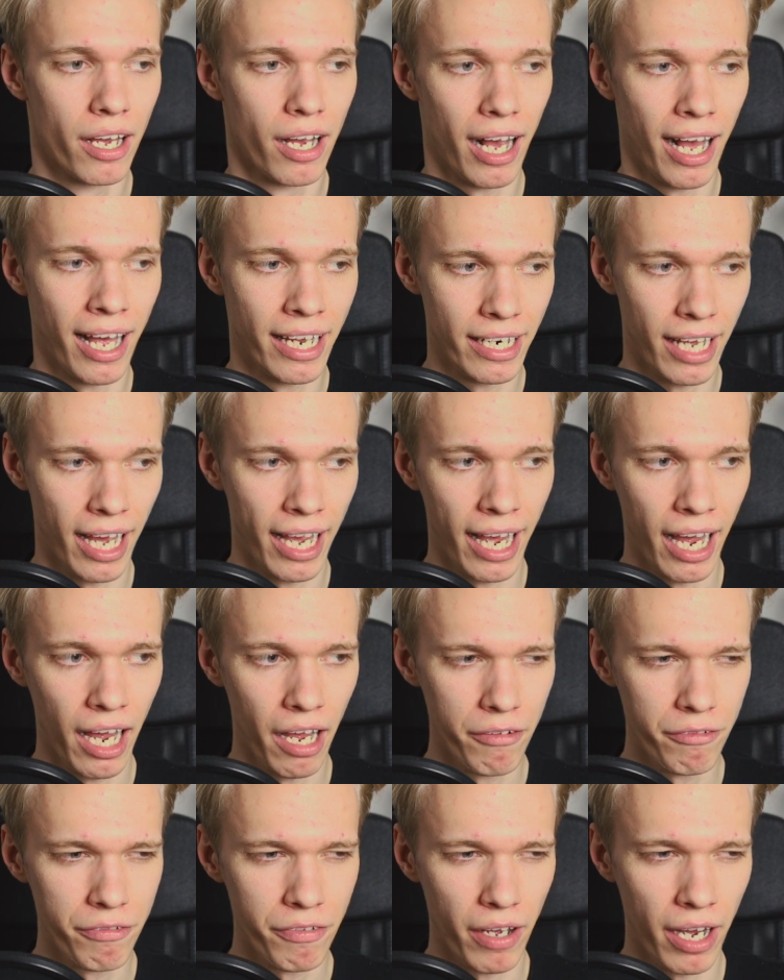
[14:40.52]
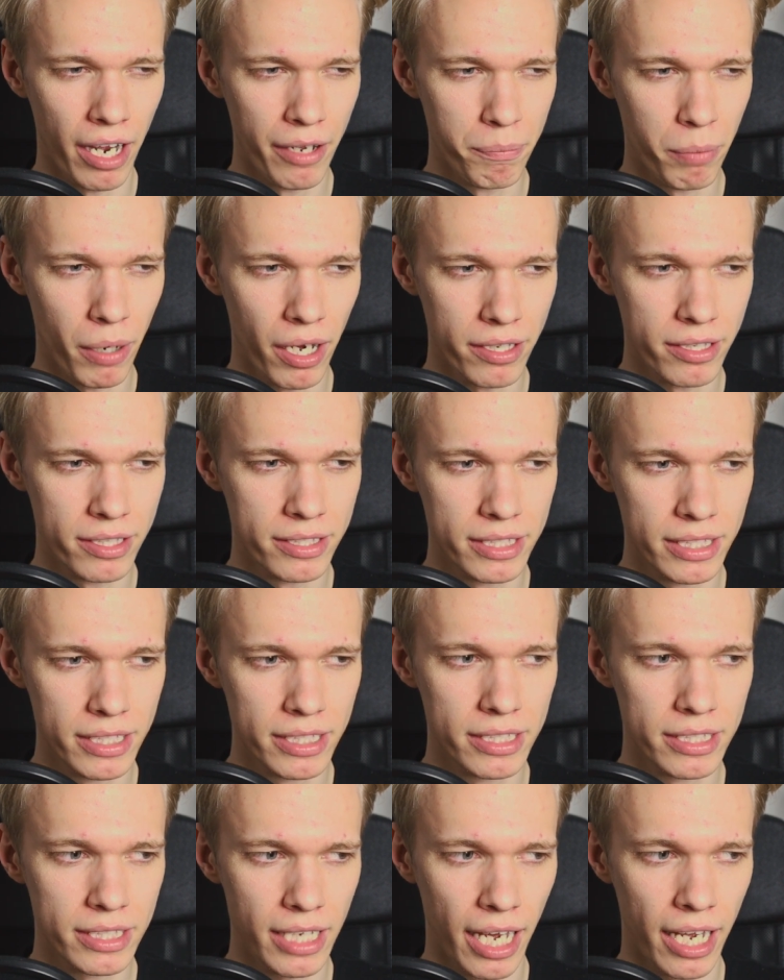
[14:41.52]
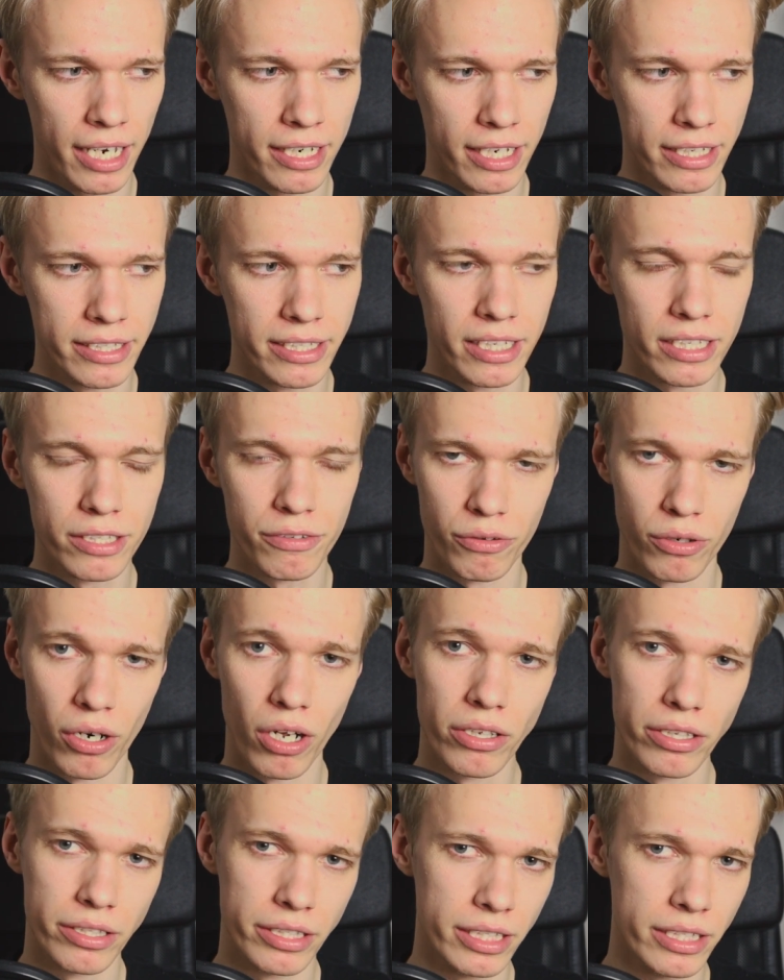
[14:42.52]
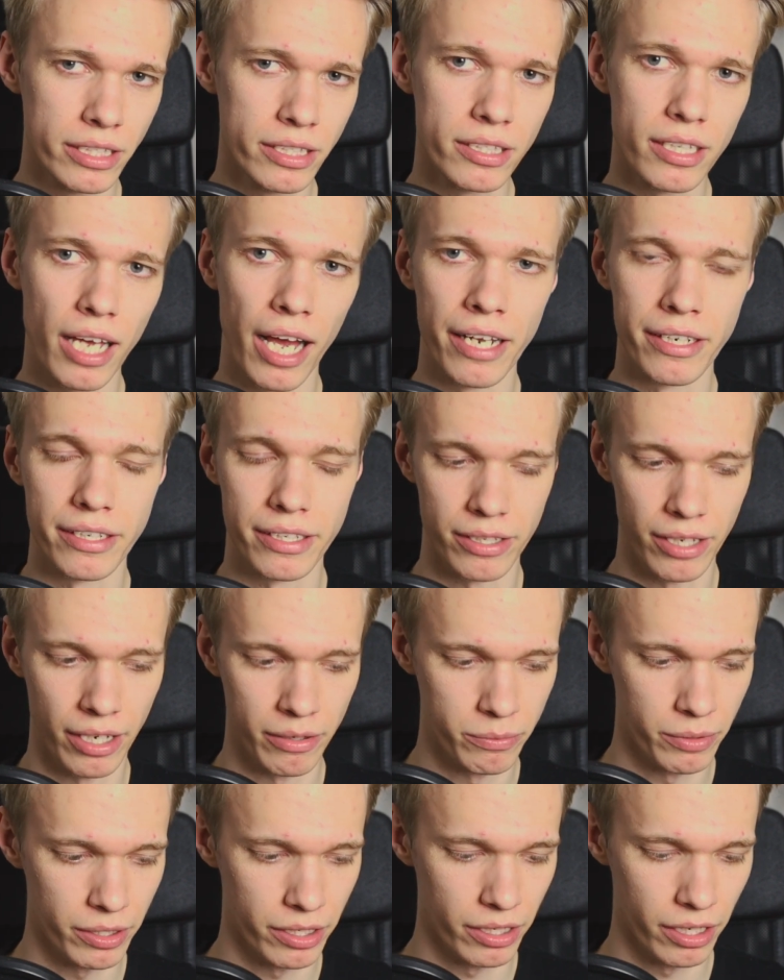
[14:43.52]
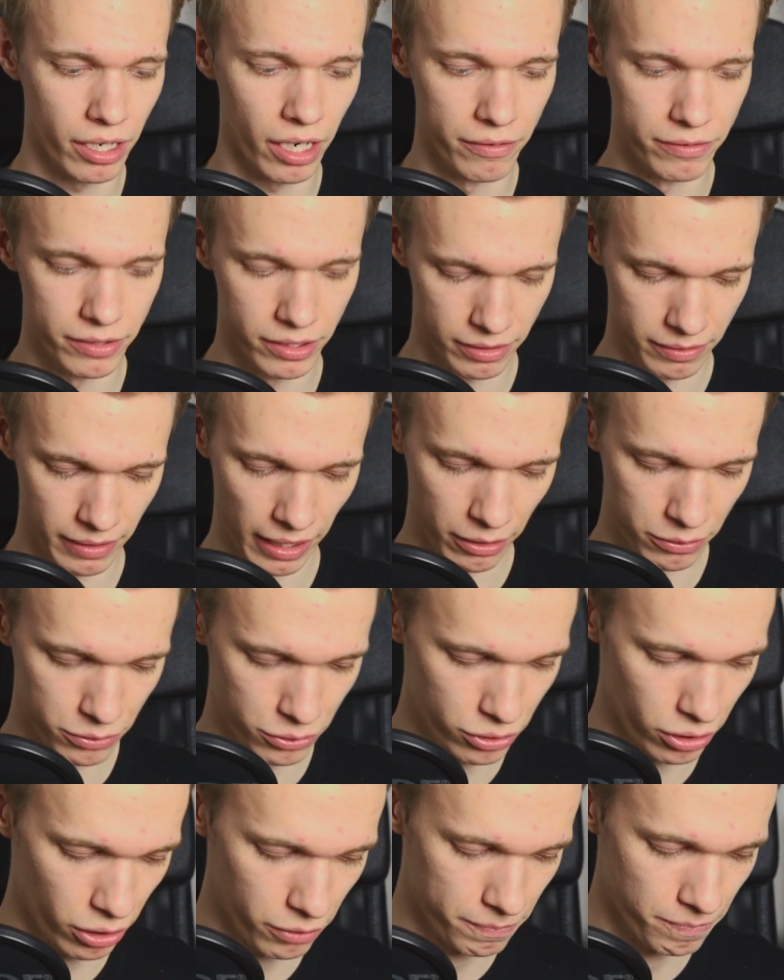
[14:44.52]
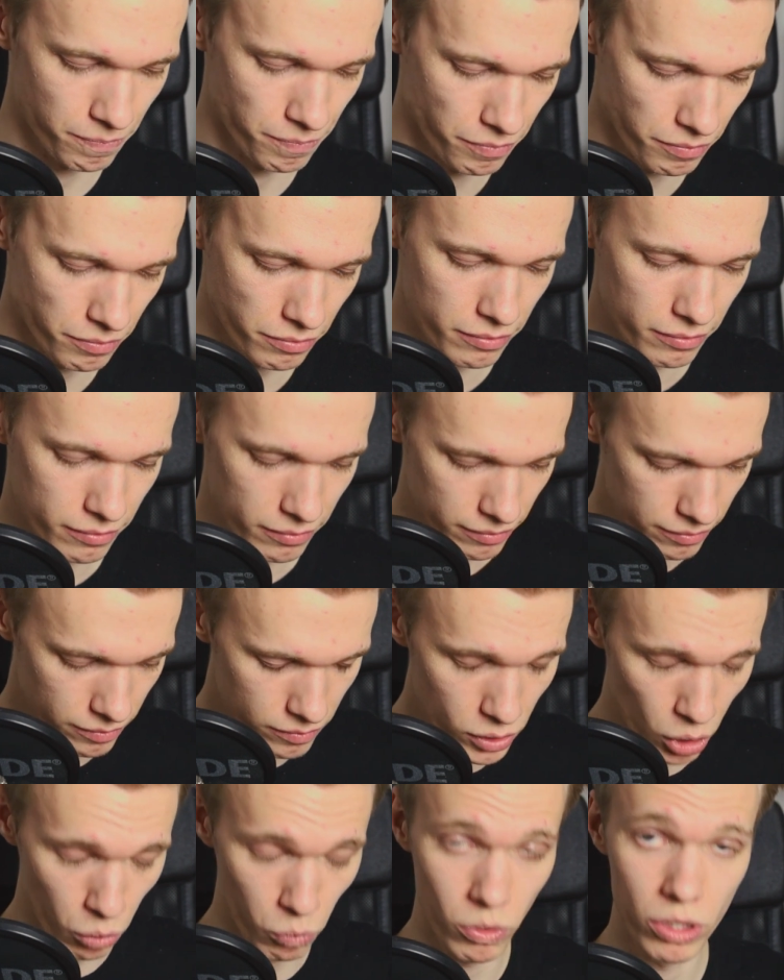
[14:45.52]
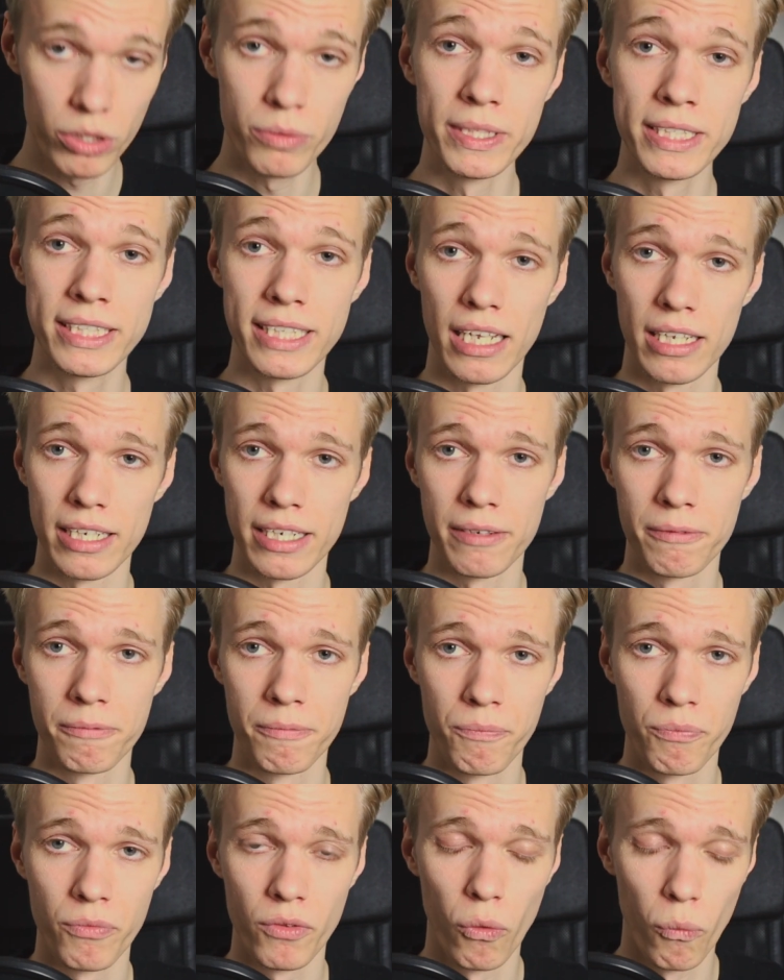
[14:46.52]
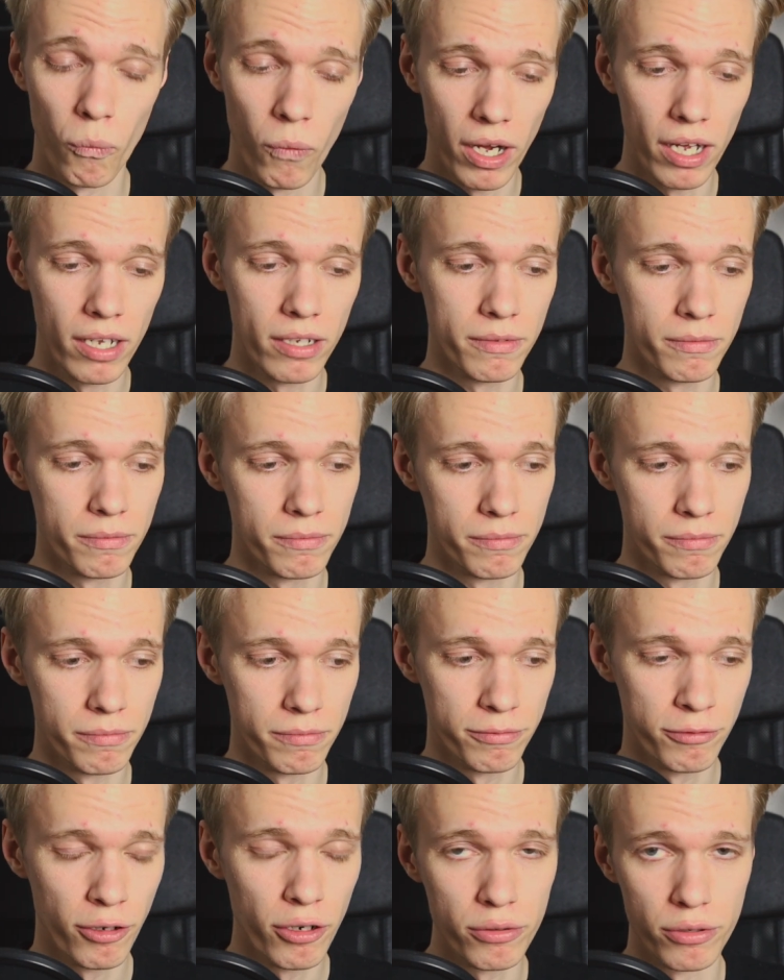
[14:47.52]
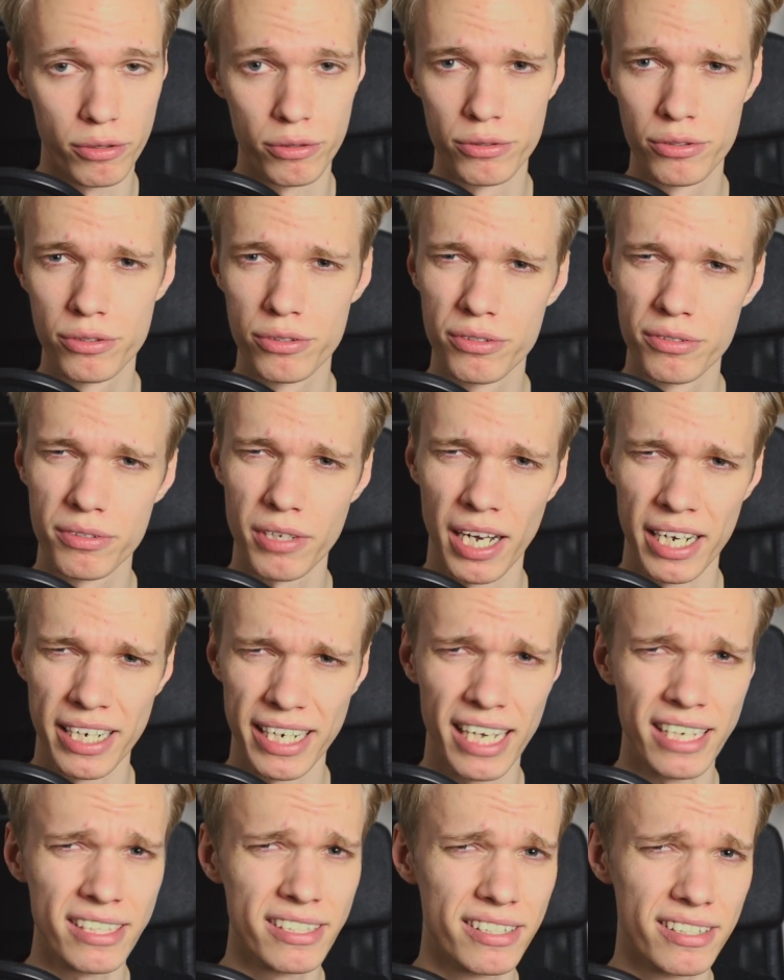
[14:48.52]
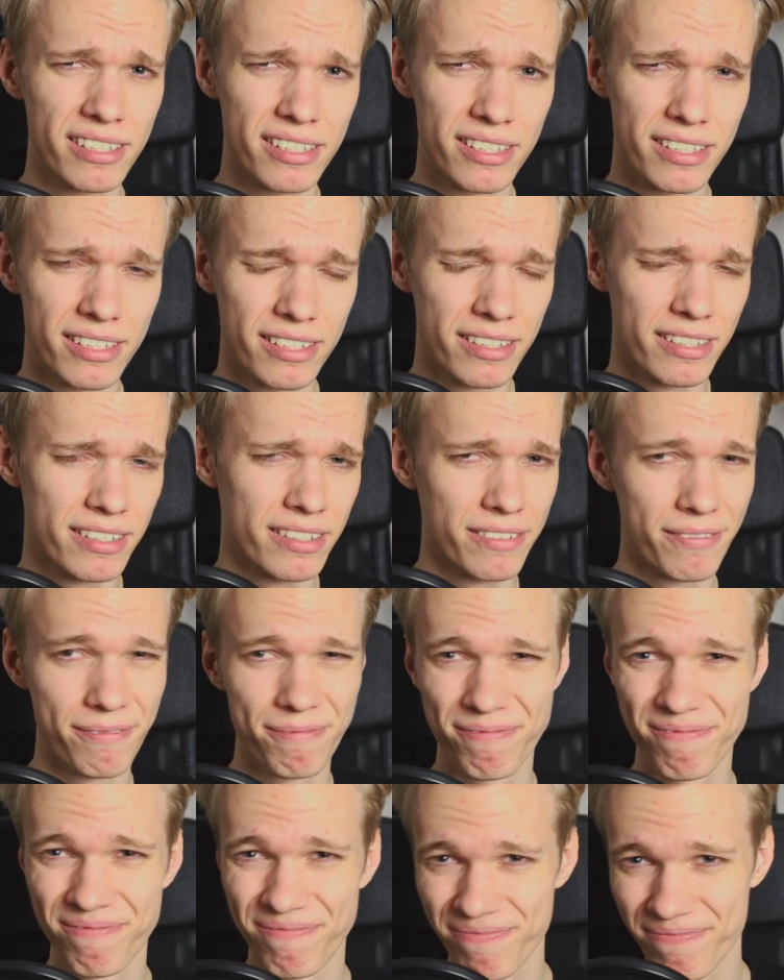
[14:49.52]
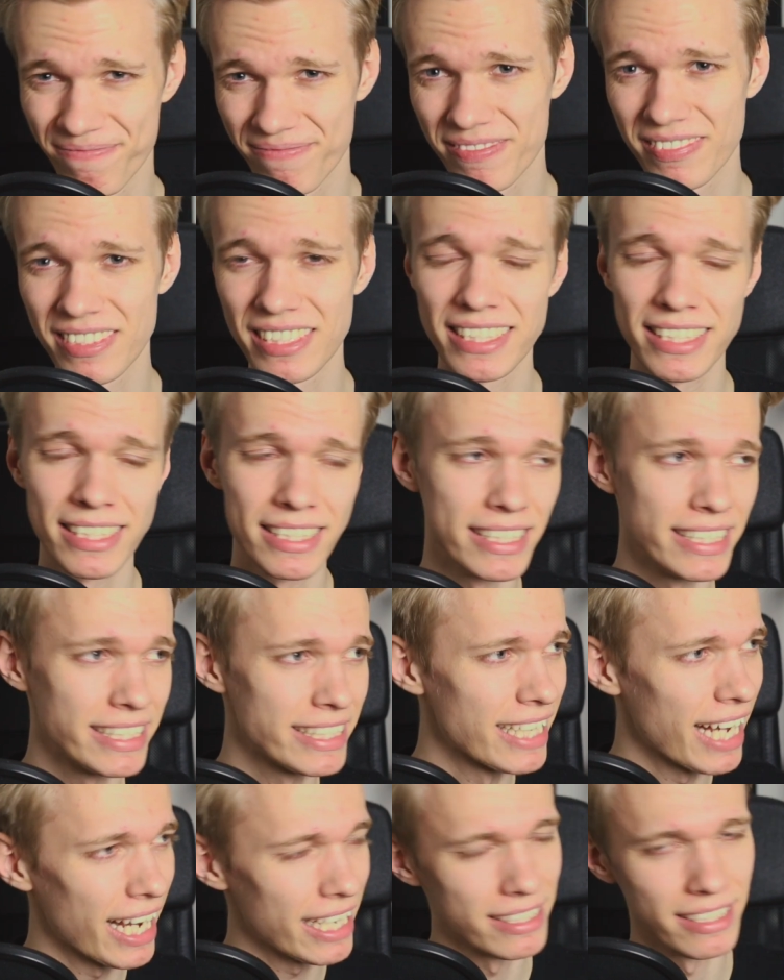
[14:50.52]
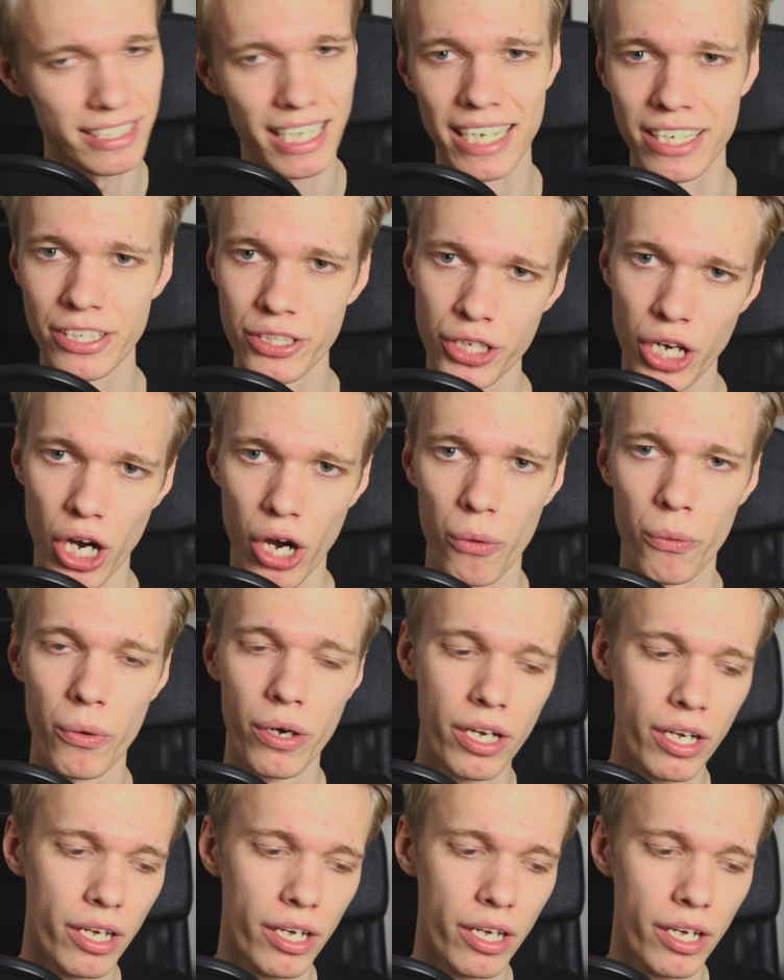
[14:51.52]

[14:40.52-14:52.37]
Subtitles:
And I have hypotheses and ideas for all of these, and we're going to cover them now. So, what are we selling? Well, photos, I guess. Yes and no.